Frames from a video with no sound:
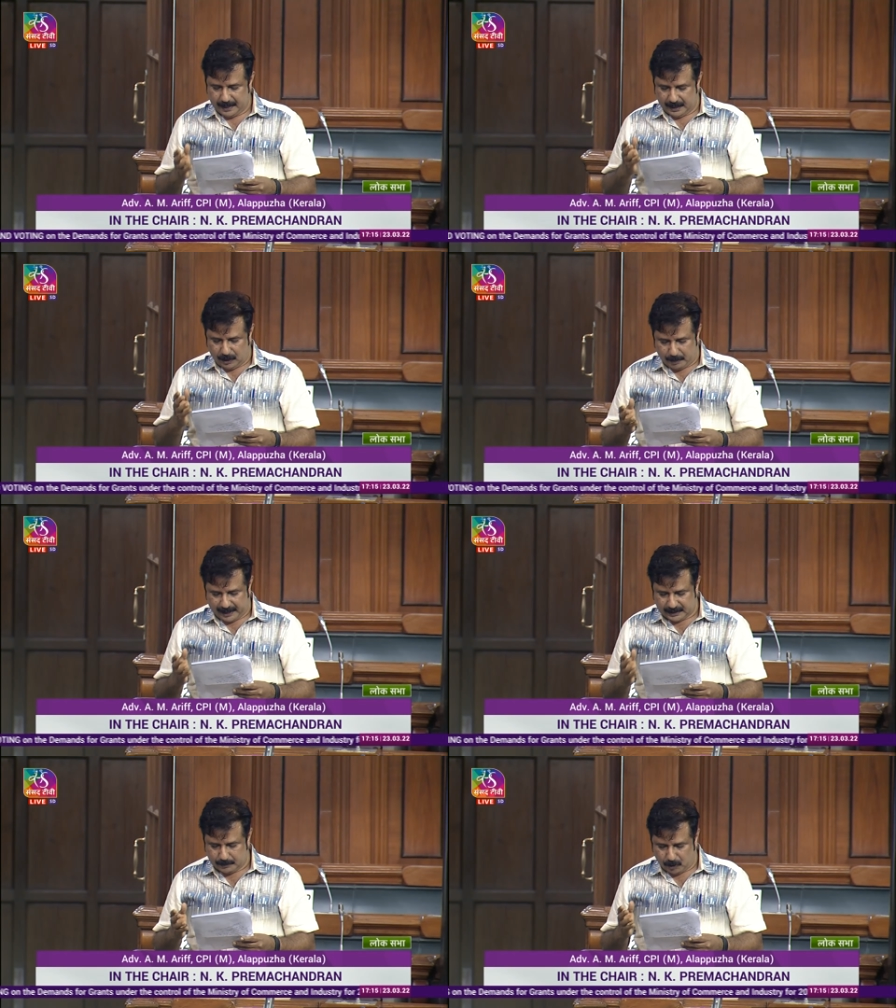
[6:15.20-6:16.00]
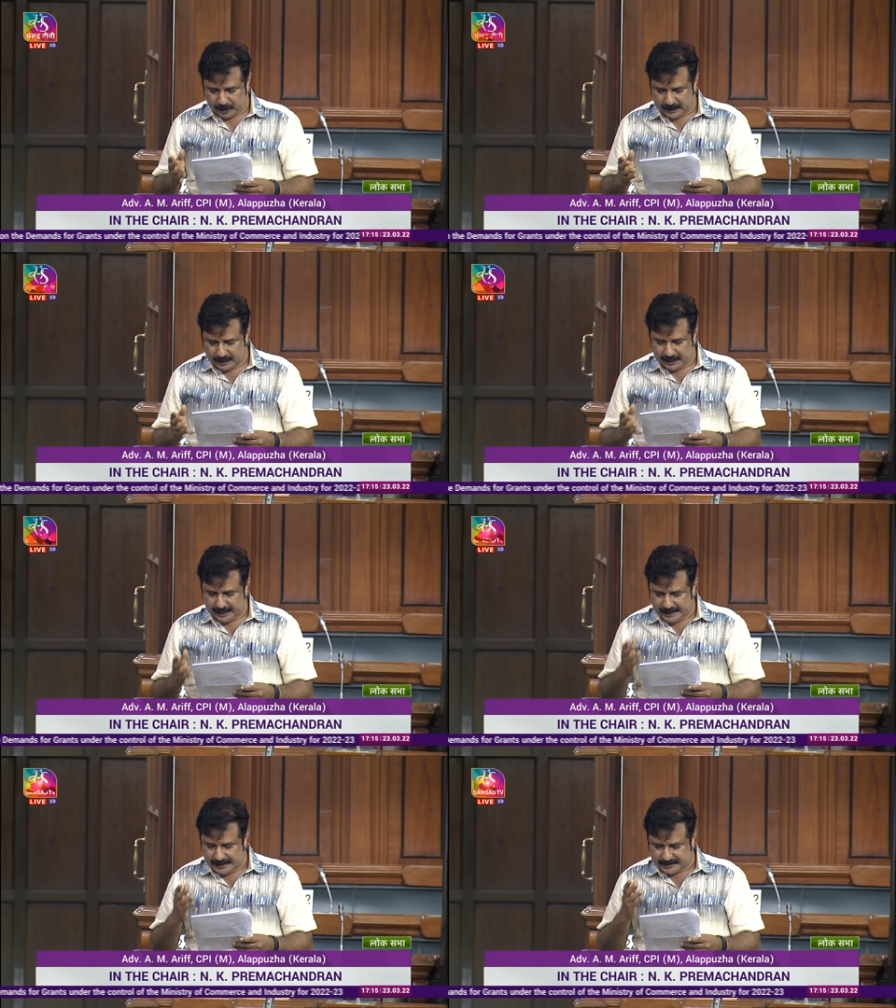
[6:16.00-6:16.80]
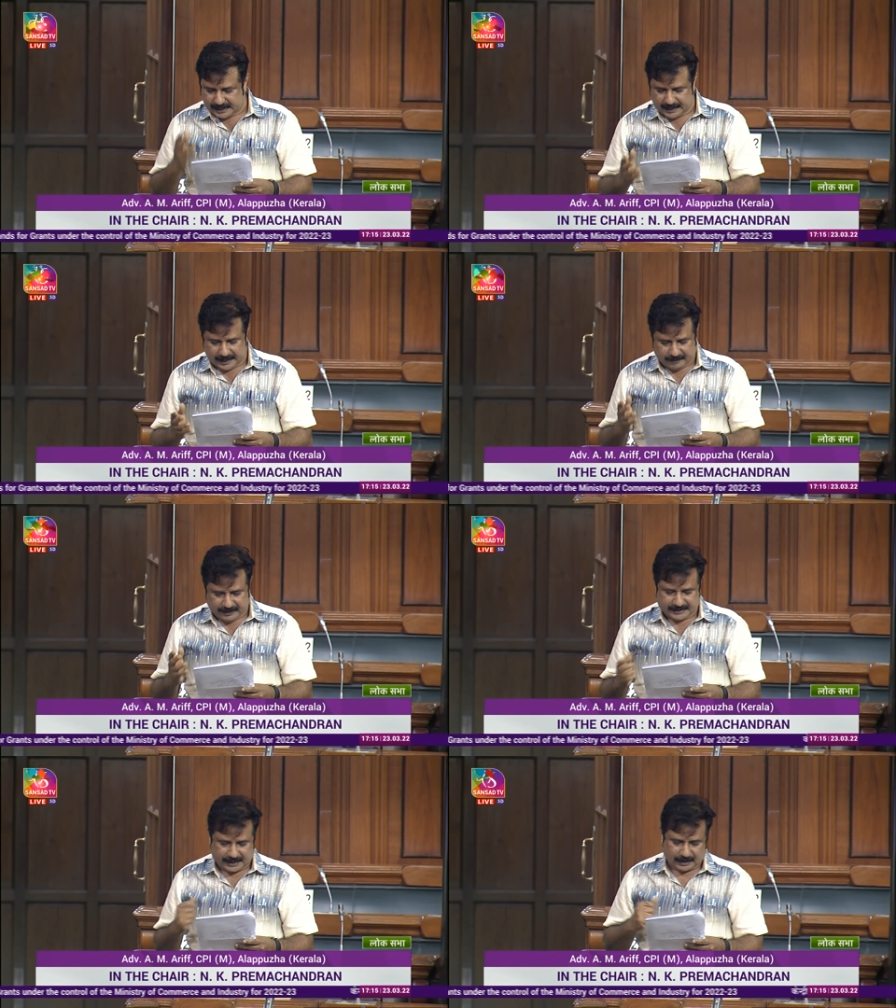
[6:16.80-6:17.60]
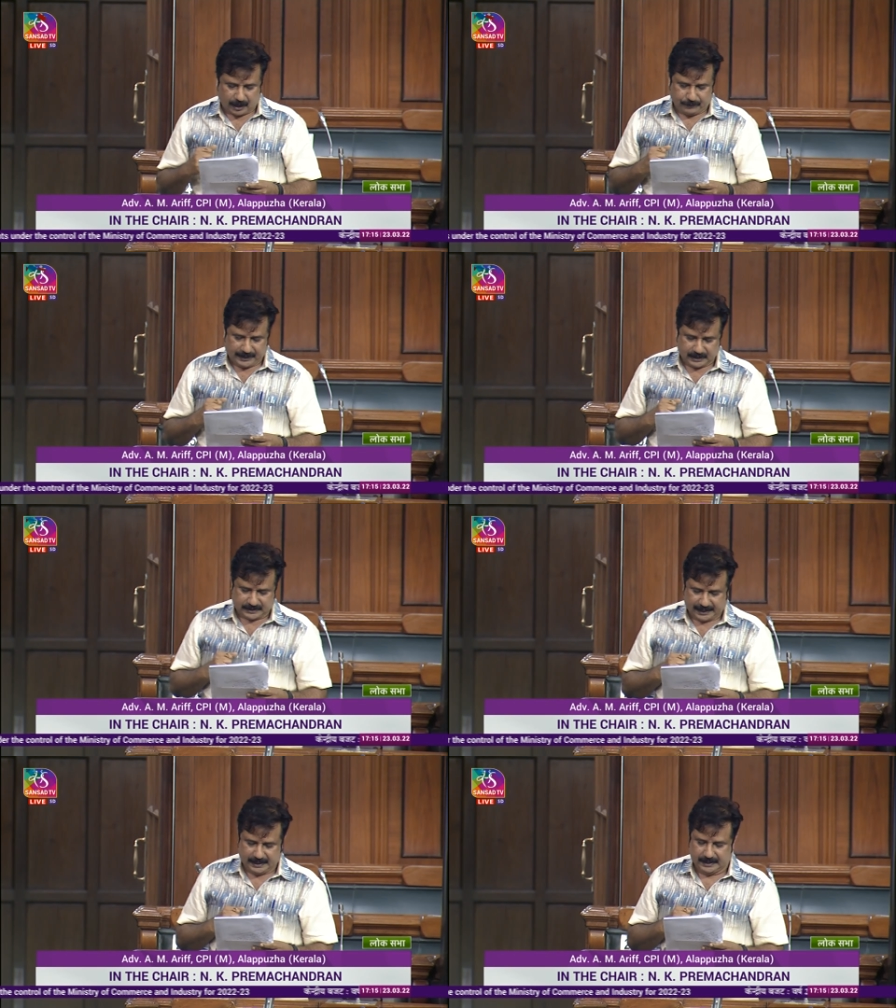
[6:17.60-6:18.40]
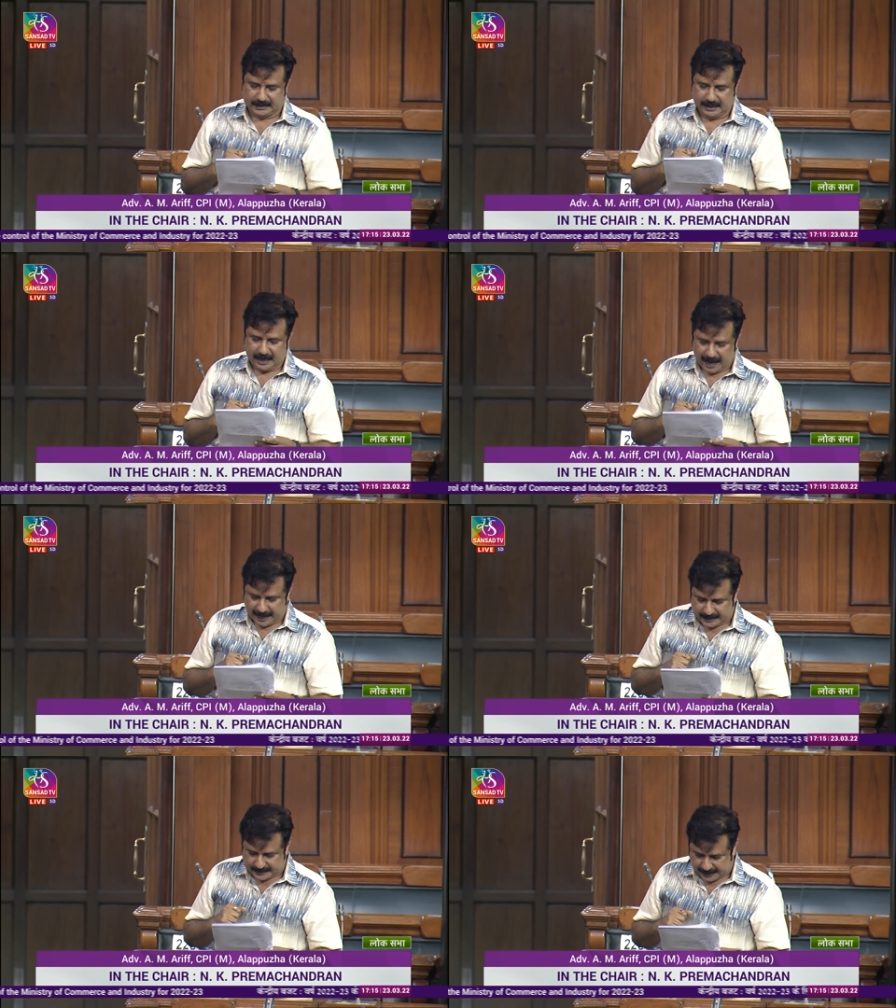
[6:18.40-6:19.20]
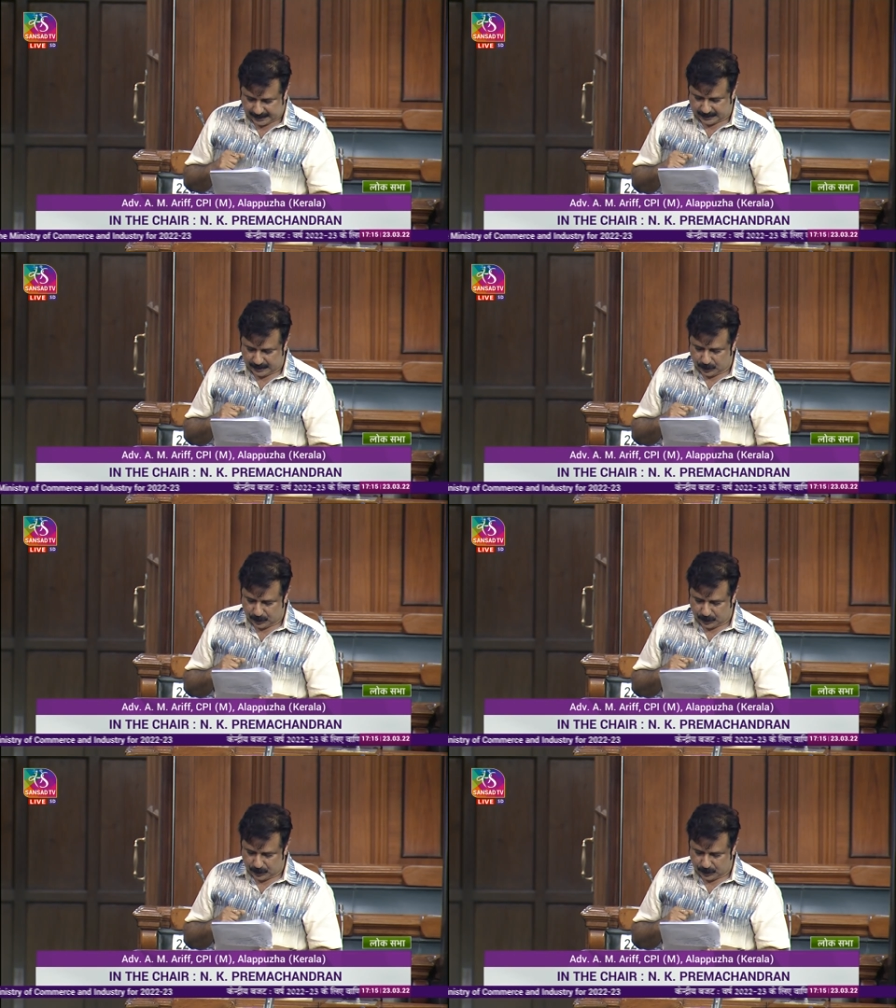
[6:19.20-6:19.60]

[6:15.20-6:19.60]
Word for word: elaborating more in each and every sector of industry in, and trade.